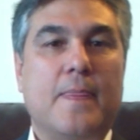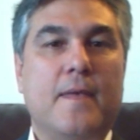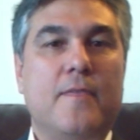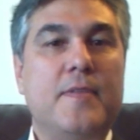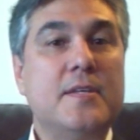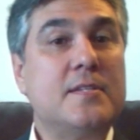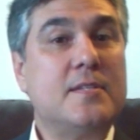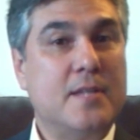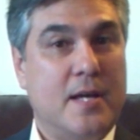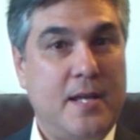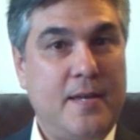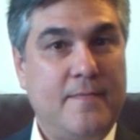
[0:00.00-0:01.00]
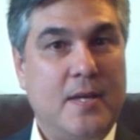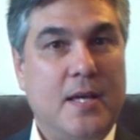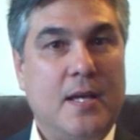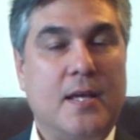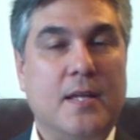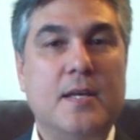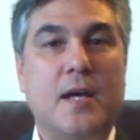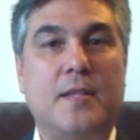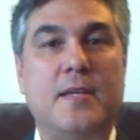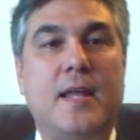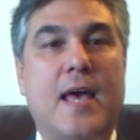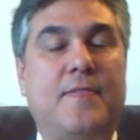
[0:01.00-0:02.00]
This study,
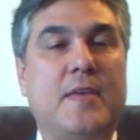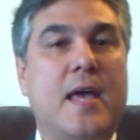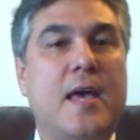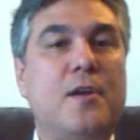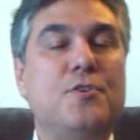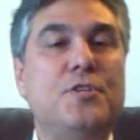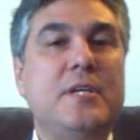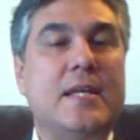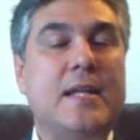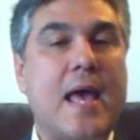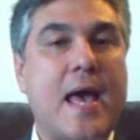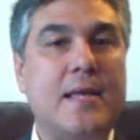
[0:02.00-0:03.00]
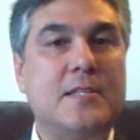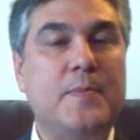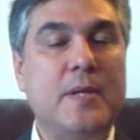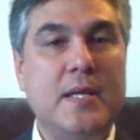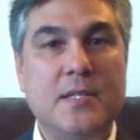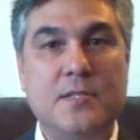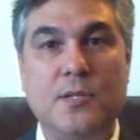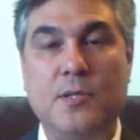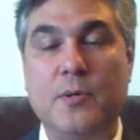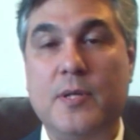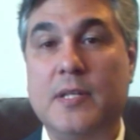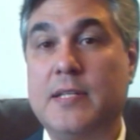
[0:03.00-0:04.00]
conducted at the Energy Enhancement
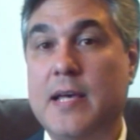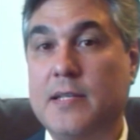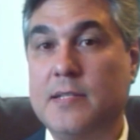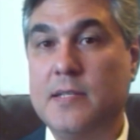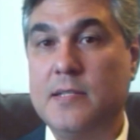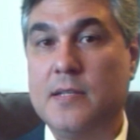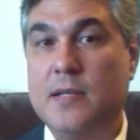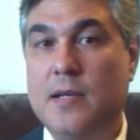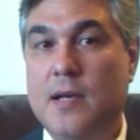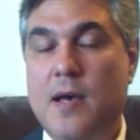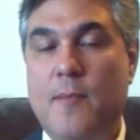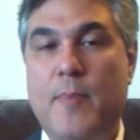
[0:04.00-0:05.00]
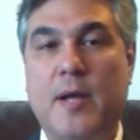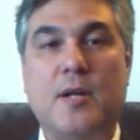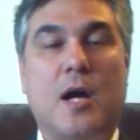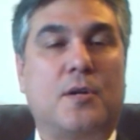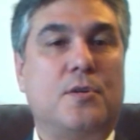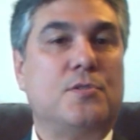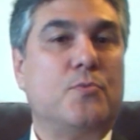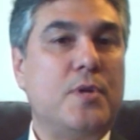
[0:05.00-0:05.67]
Institute in Texas by Drs.